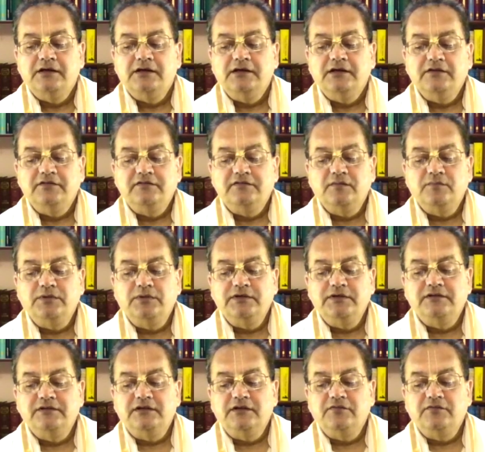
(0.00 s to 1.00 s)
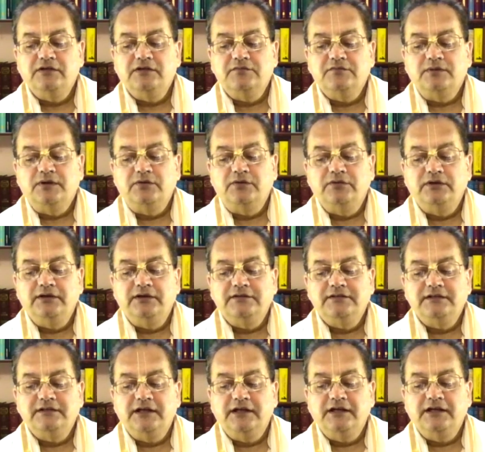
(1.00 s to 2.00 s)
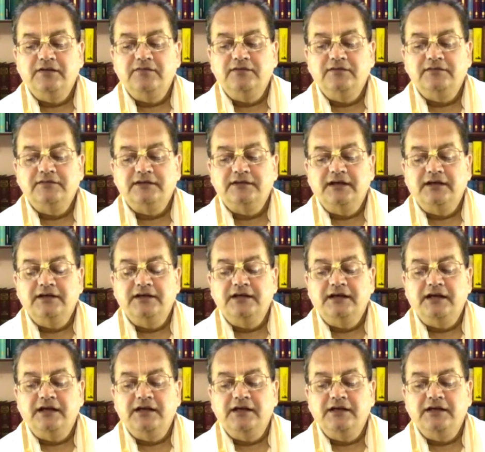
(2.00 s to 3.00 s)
His simplicity was boundless and he was entirely